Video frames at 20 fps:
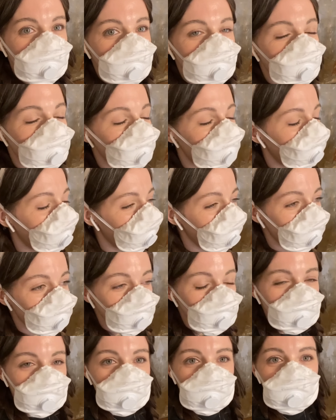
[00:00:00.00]
I
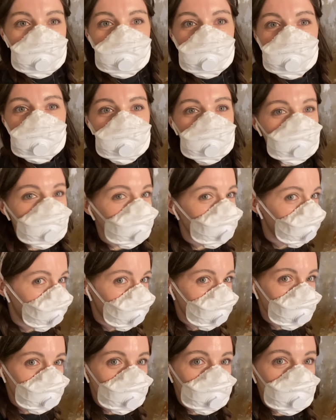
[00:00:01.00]
have a lot
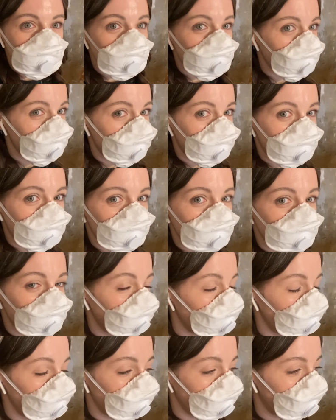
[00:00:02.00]
of work
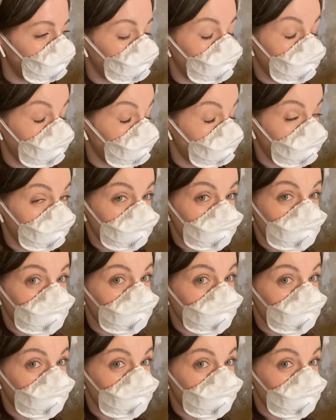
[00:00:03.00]
to do here.